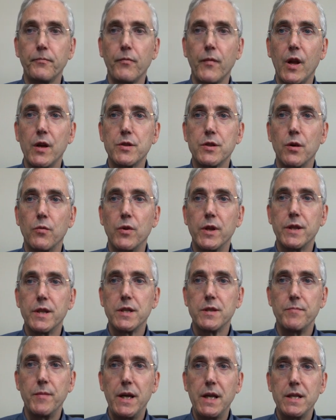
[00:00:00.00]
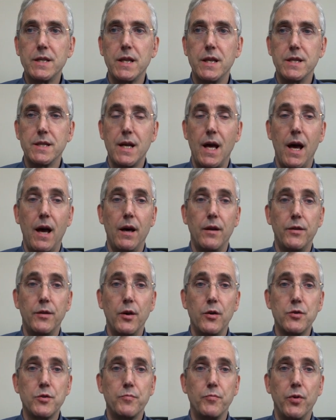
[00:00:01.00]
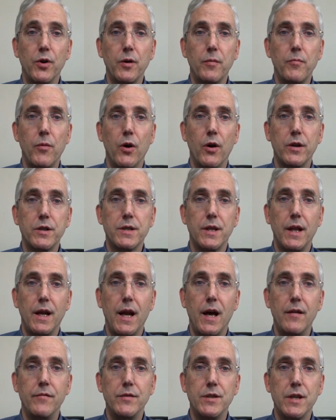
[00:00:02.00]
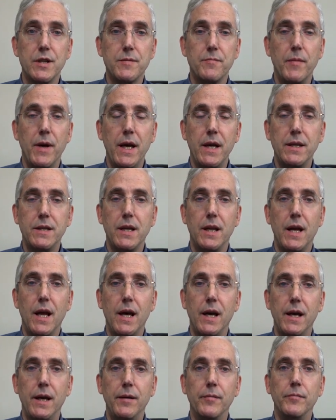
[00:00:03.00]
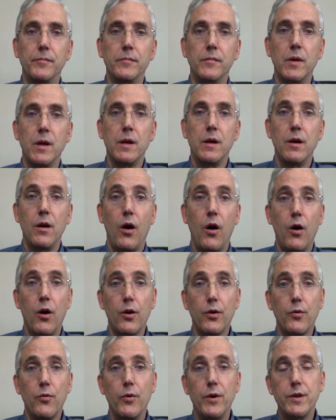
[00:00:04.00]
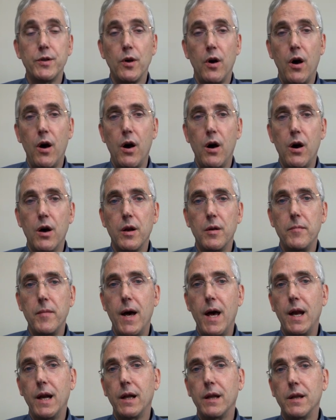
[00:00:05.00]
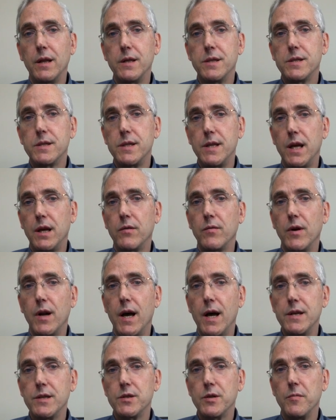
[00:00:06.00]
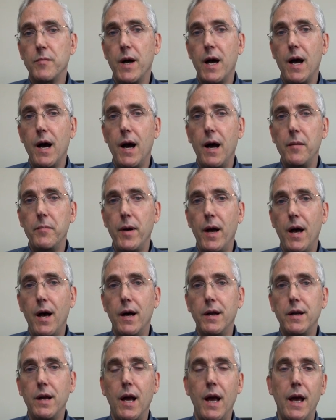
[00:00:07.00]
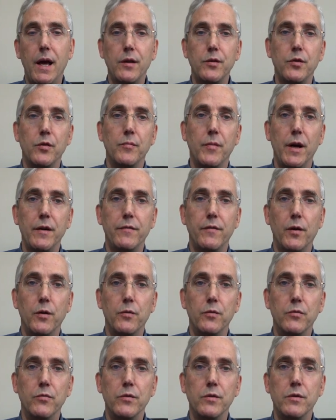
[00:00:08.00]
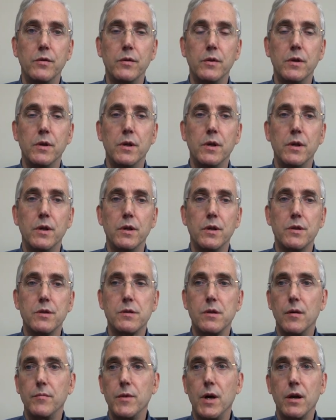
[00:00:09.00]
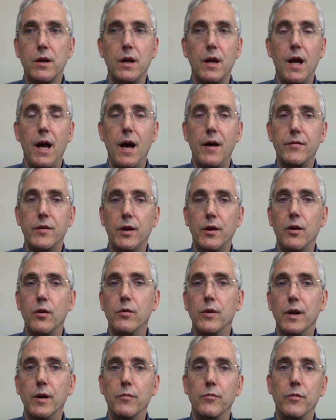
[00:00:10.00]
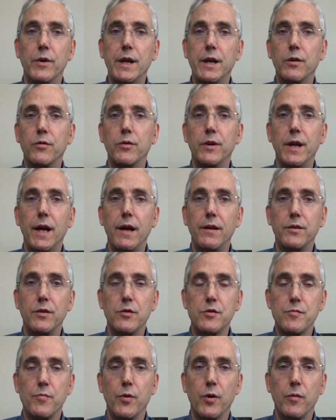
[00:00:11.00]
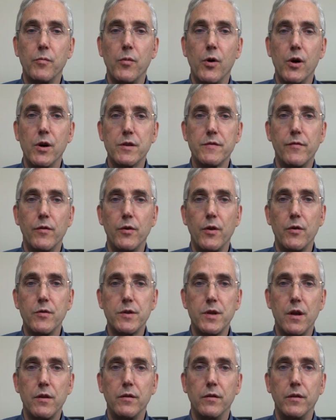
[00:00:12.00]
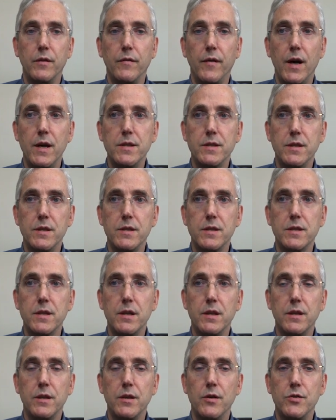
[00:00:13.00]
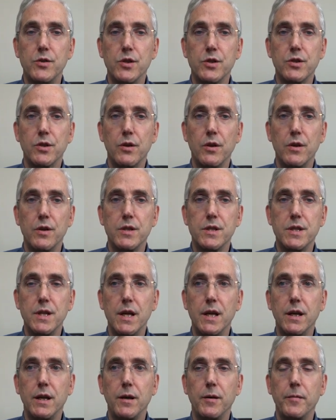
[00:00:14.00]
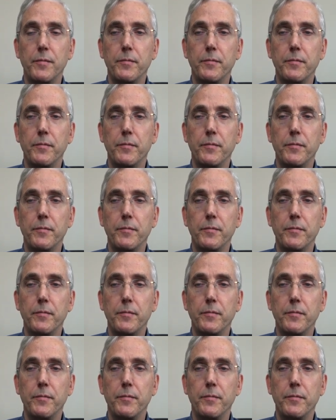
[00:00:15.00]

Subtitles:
So what this means is those bookmarks that I've just made today are going to automatically synchronize to my iPad and to my phone. So I'm not going to have to go in and recreate those bookmarks for those other devices. They're just going to sync.